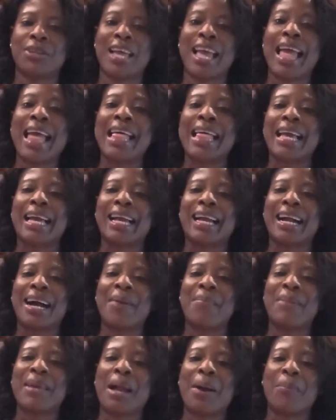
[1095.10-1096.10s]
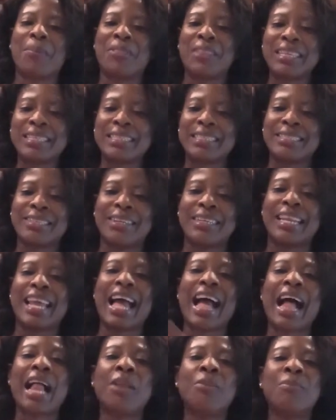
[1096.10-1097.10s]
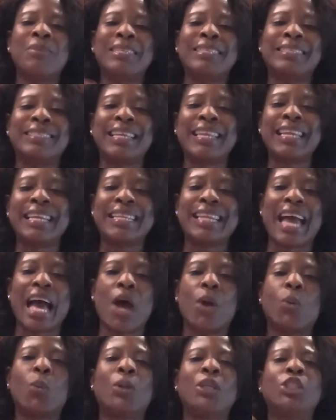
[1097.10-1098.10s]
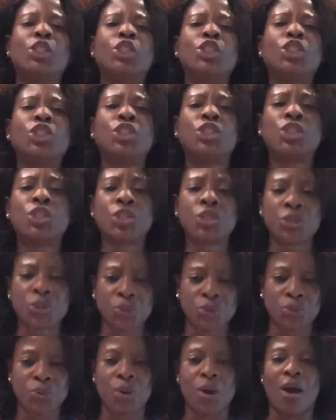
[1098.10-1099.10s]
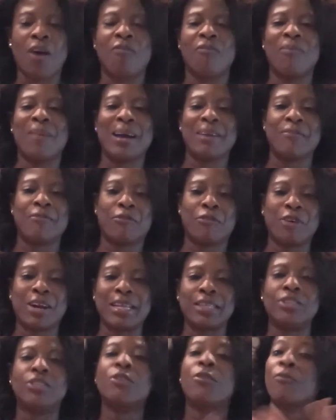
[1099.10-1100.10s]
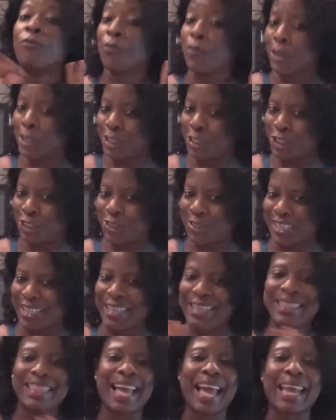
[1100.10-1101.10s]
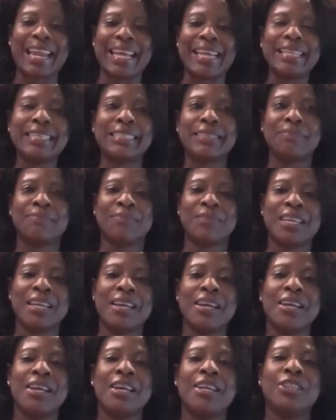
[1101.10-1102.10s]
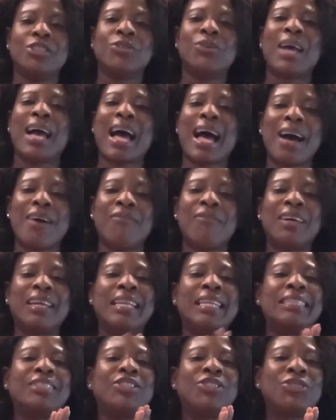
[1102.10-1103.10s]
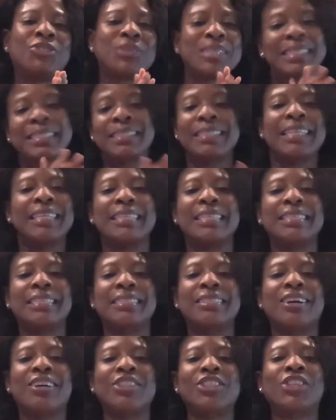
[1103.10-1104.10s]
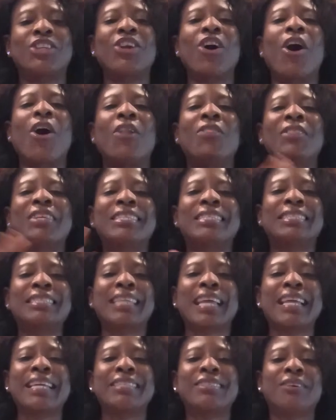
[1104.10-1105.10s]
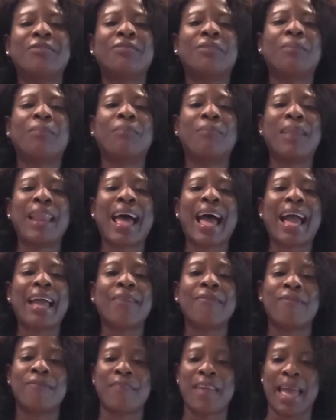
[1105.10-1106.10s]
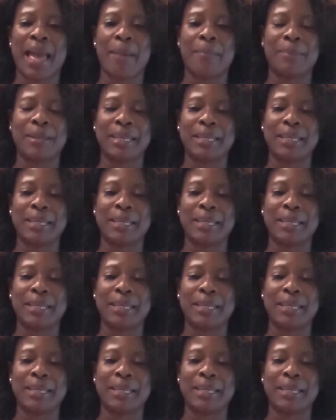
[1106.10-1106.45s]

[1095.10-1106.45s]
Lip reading: Coming up this Sunday, I'll be sitting down with two of my friends, virtually, that is, to have an interesting discussion on the state of the Black family.